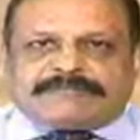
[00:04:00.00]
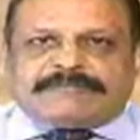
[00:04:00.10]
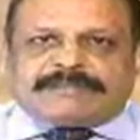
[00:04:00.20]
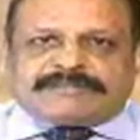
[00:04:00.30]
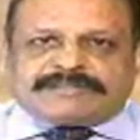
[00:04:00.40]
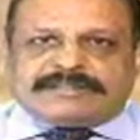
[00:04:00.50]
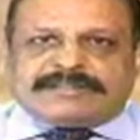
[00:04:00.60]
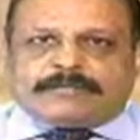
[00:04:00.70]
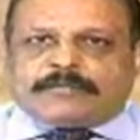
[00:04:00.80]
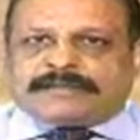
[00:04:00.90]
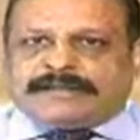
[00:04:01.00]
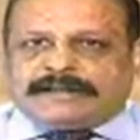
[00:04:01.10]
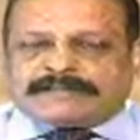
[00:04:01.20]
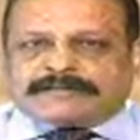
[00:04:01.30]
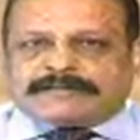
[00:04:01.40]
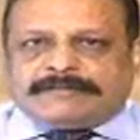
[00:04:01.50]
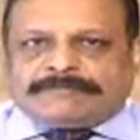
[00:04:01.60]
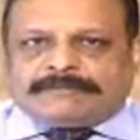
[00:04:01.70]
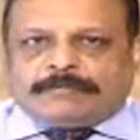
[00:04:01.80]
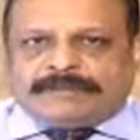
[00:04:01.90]
that we've been seeing over the last uh,
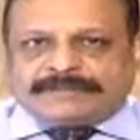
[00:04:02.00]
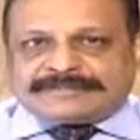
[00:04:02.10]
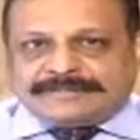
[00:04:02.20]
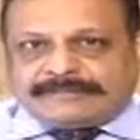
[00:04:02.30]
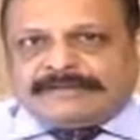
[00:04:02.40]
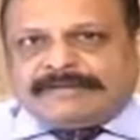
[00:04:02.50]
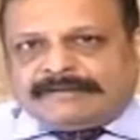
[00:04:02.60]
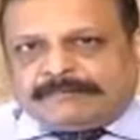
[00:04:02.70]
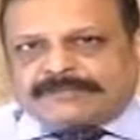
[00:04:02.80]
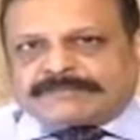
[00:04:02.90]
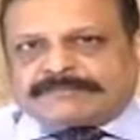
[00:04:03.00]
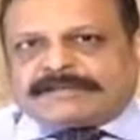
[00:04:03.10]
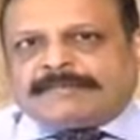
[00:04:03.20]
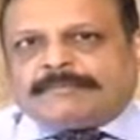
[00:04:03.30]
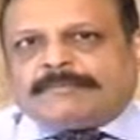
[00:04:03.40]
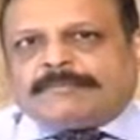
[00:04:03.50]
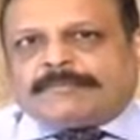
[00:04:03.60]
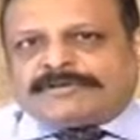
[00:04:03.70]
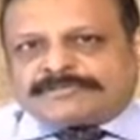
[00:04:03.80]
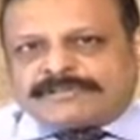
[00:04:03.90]
few months and which has become
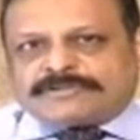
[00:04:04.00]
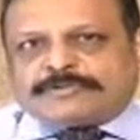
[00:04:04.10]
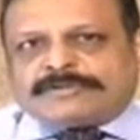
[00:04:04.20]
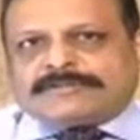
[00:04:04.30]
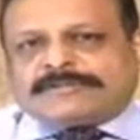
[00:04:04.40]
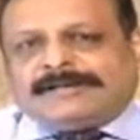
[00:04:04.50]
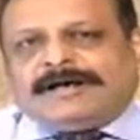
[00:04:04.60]
more accentuated